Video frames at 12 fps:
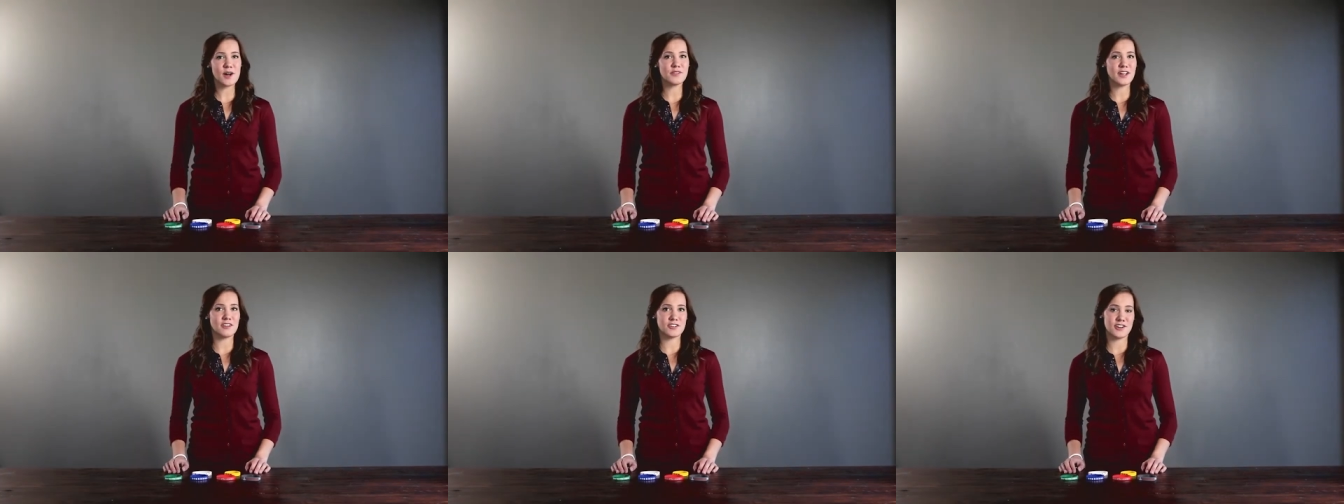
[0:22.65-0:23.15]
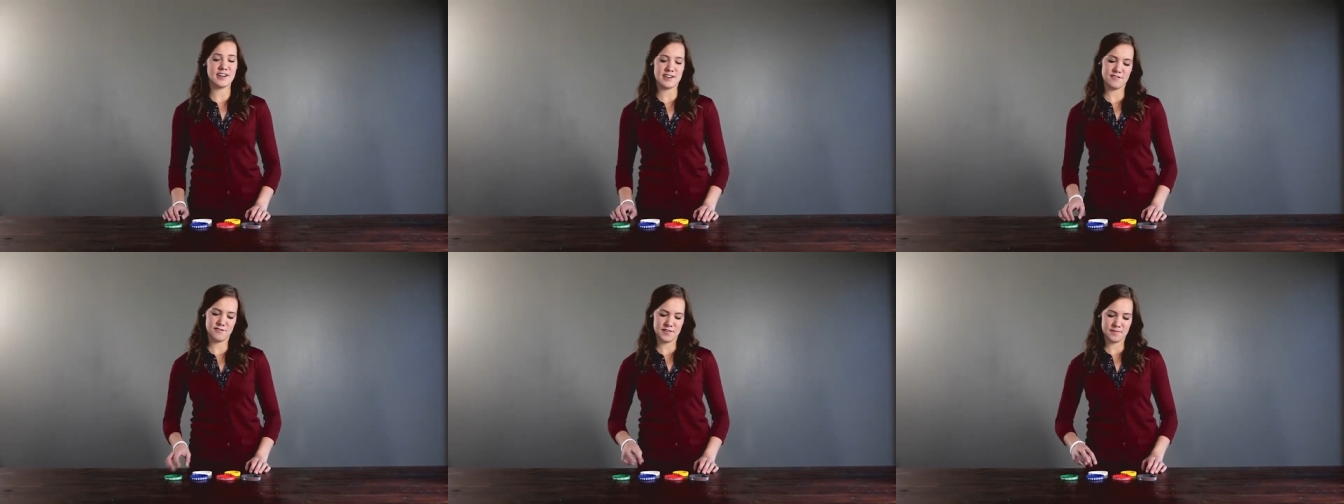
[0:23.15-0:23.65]
out the
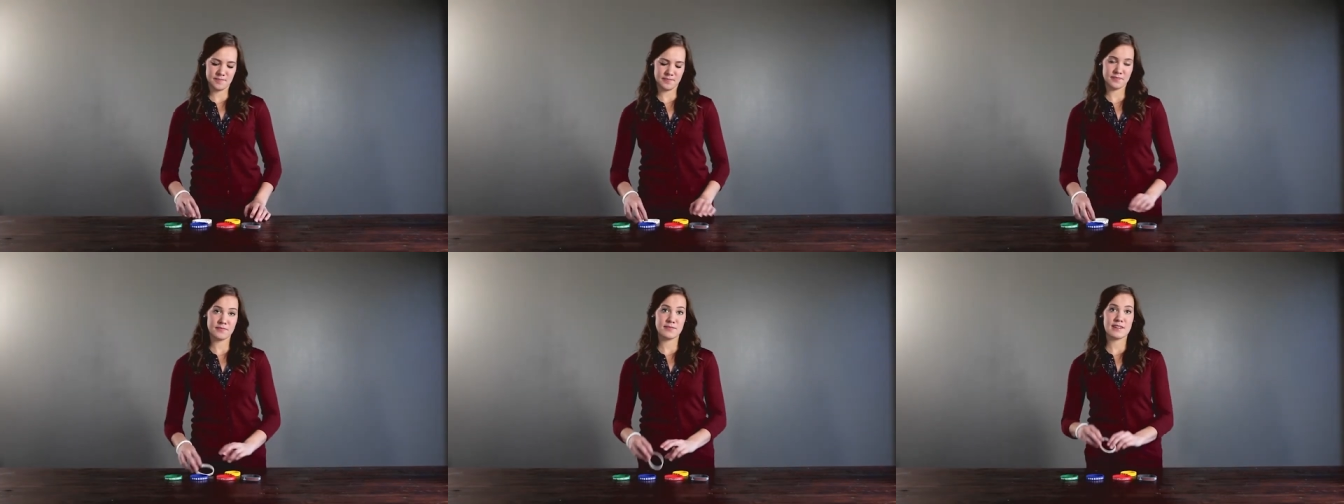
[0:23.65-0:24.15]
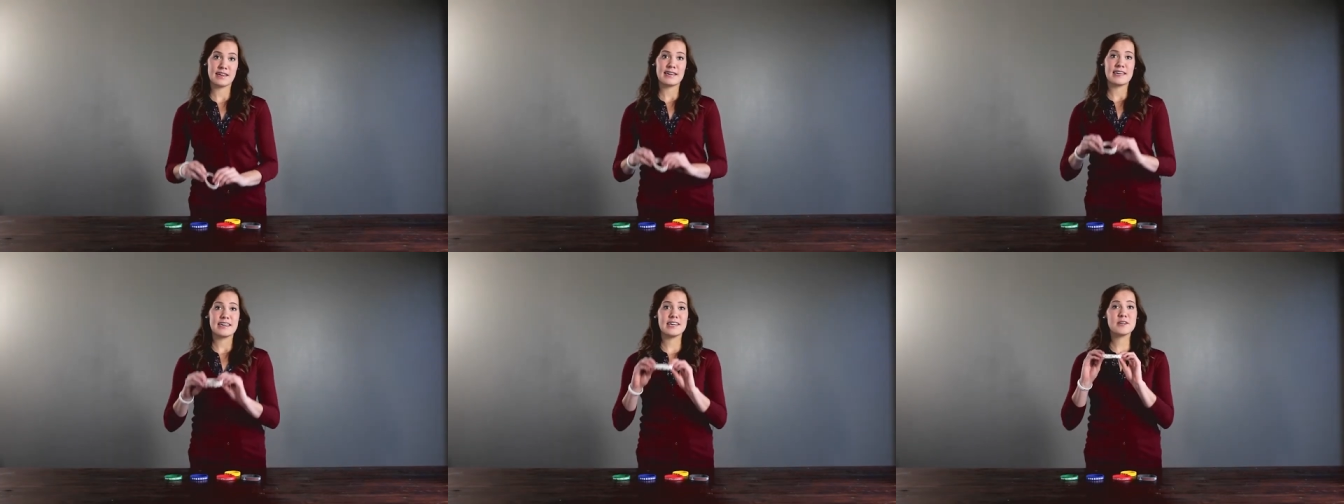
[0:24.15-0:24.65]
alternative.
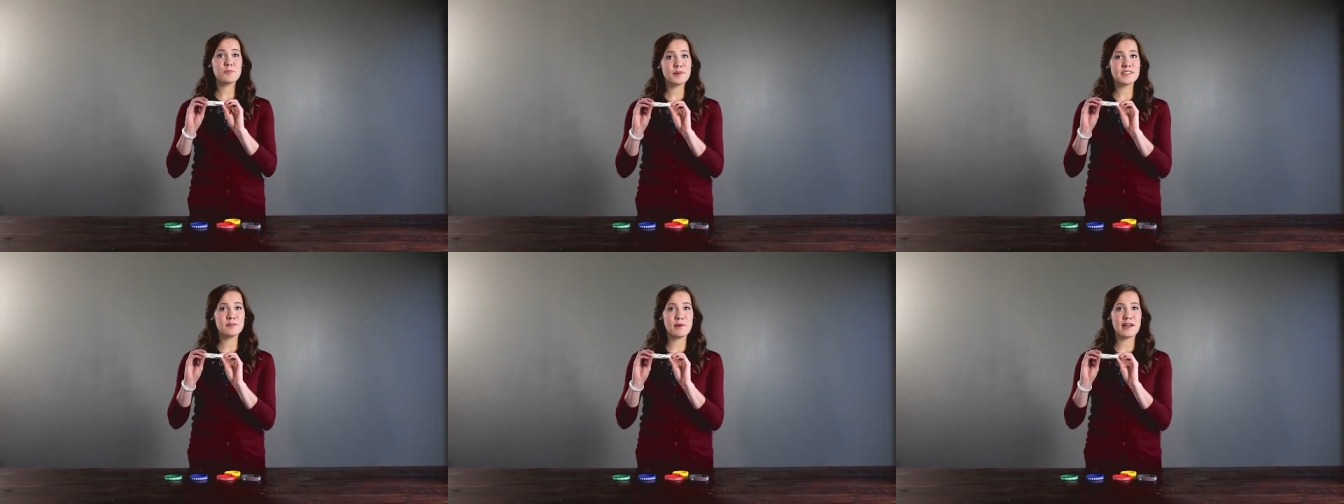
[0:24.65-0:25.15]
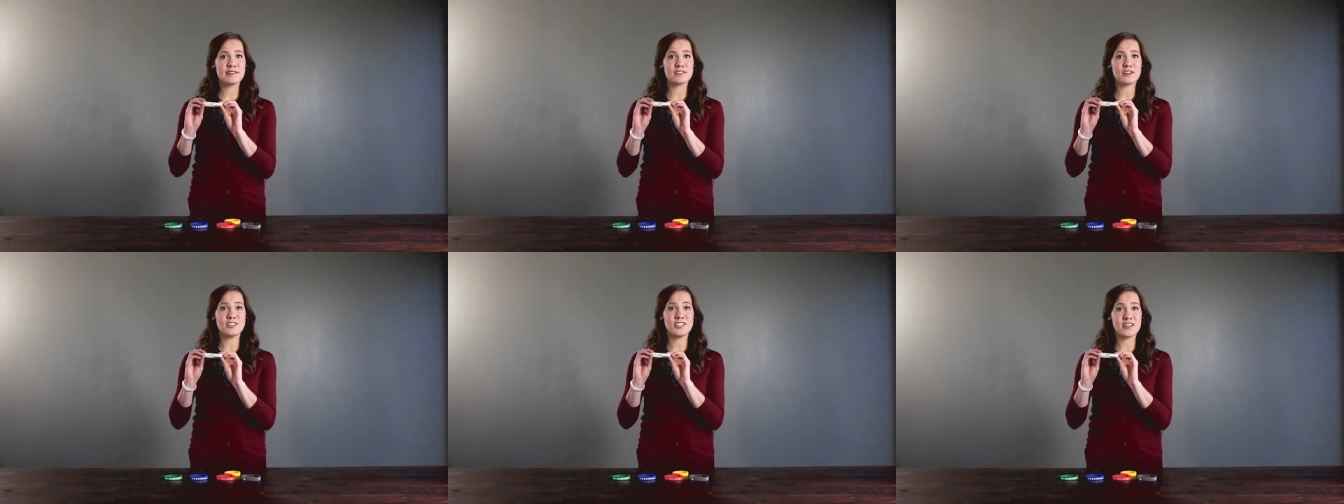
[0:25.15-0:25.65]
Ink printed bands
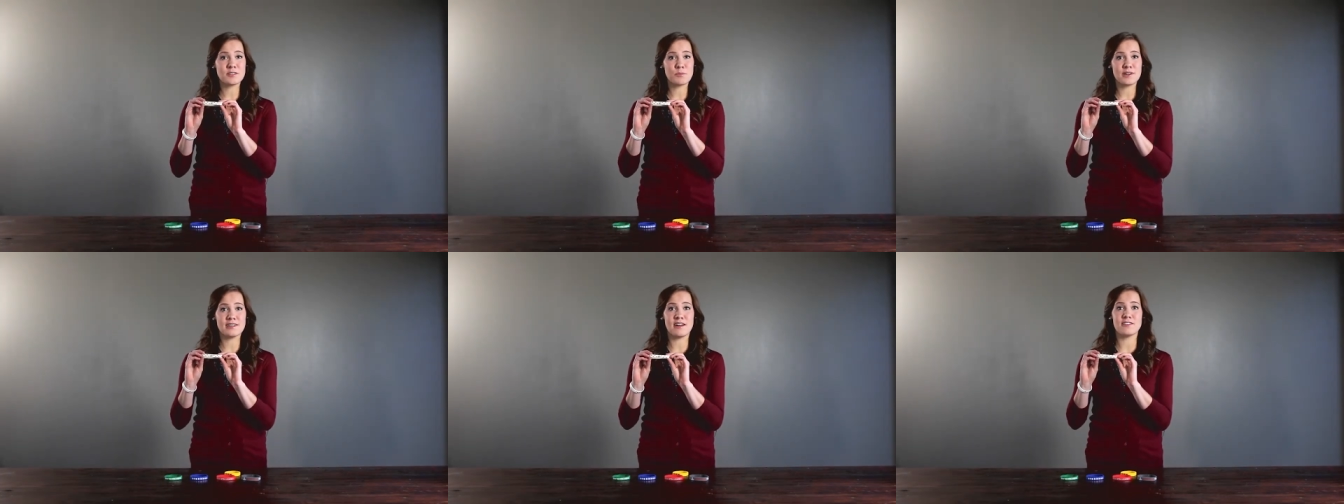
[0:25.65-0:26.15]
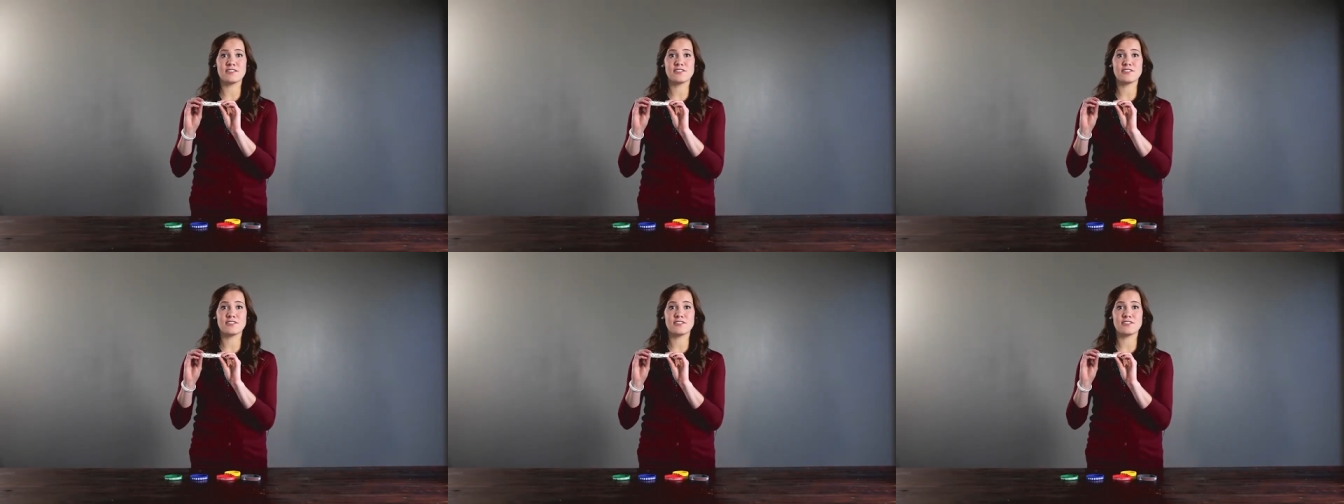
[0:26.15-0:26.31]
are just printed on the